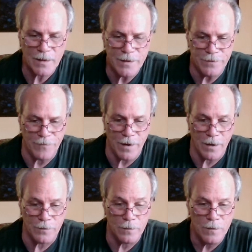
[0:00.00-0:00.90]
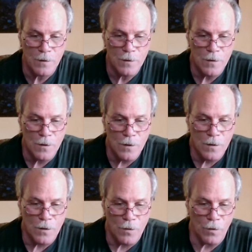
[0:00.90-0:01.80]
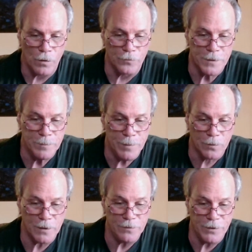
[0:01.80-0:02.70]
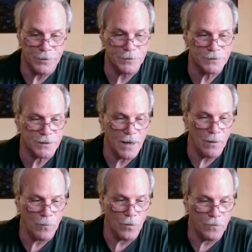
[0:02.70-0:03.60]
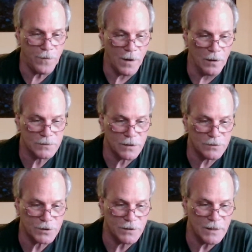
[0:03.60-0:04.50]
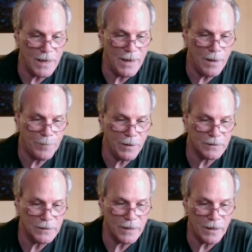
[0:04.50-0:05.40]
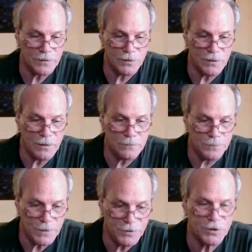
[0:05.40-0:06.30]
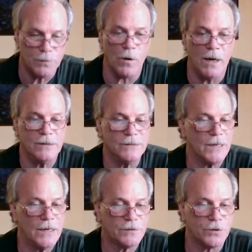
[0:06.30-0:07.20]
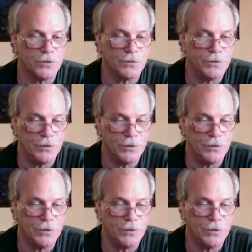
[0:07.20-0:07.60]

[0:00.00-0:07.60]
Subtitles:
event or rebuilding years that will follow such an epic nationwide disaster,